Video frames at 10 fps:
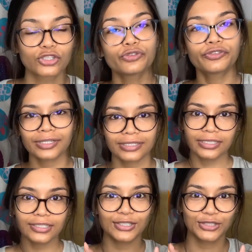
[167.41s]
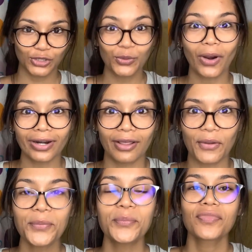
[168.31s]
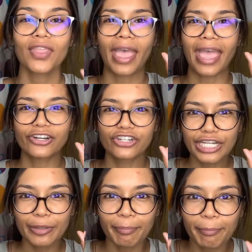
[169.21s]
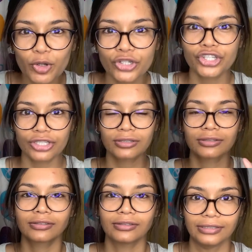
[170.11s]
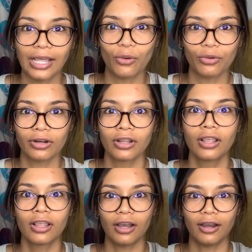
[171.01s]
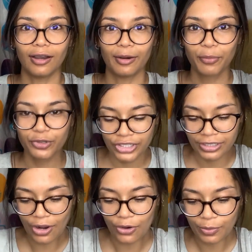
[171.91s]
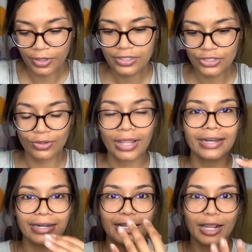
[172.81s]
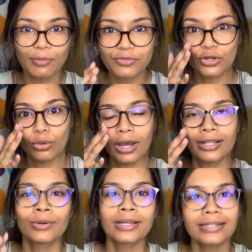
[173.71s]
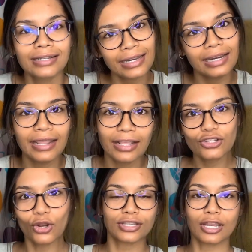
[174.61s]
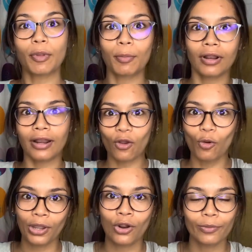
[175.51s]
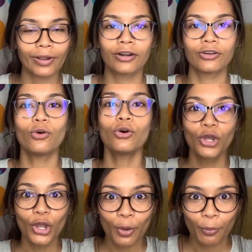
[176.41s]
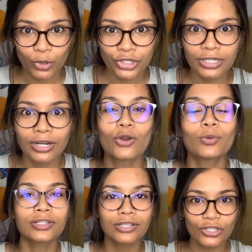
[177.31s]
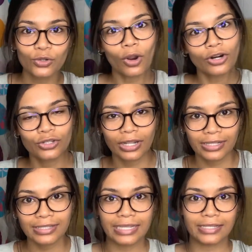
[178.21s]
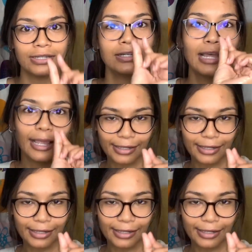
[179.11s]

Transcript: So first is squat down and really push down. Push it downwards so that it comes lower. Otherwise it gets lost and people are like, oh my god, where did it go? Push it downwards and squat so that it's easier.